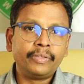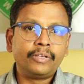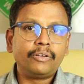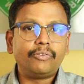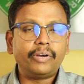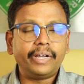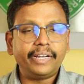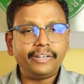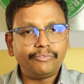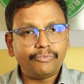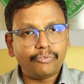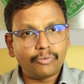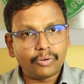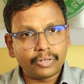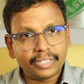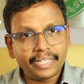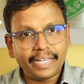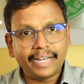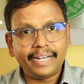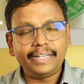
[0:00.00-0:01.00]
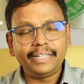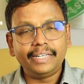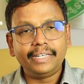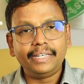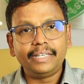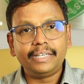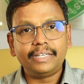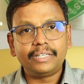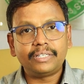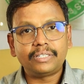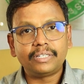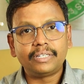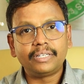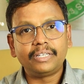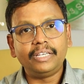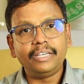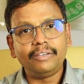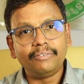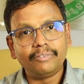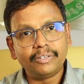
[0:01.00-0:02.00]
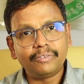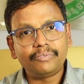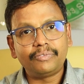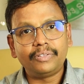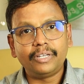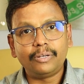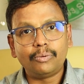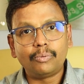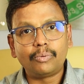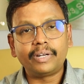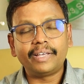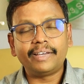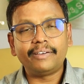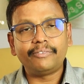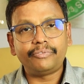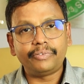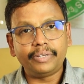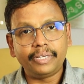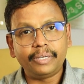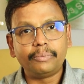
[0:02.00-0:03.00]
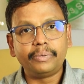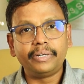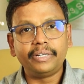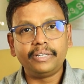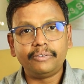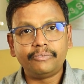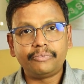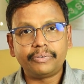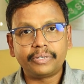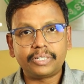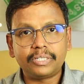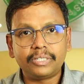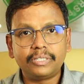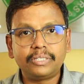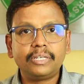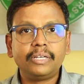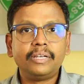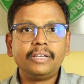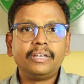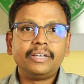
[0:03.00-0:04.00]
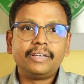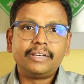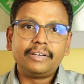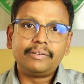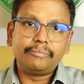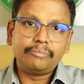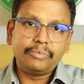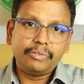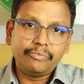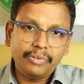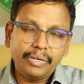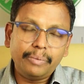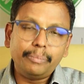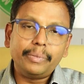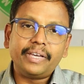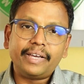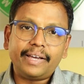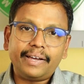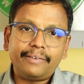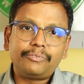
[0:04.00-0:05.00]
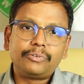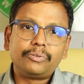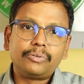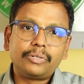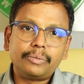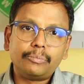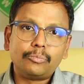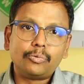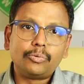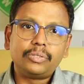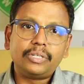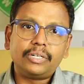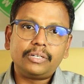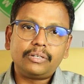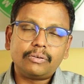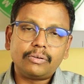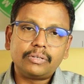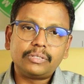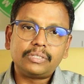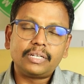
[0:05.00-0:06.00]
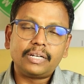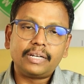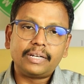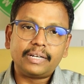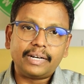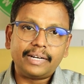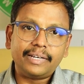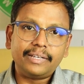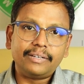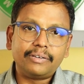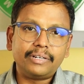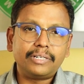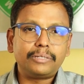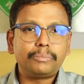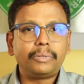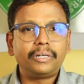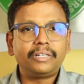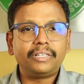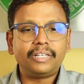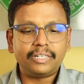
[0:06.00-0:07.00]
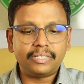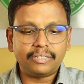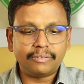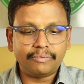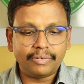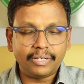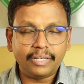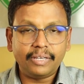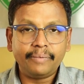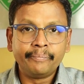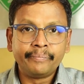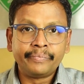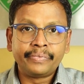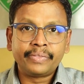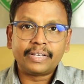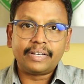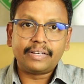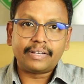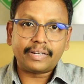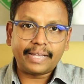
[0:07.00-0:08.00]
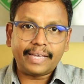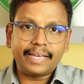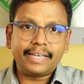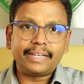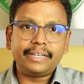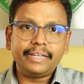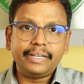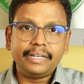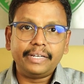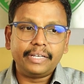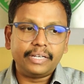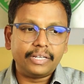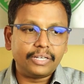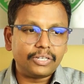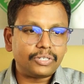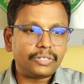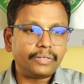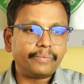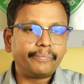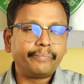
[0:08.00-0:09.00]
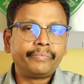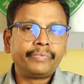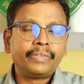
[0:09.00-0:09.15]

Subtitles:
And for that indication, even if they don't have frequent infections, we may have to remove the tonsil and adenoids, but that's a very rare indication.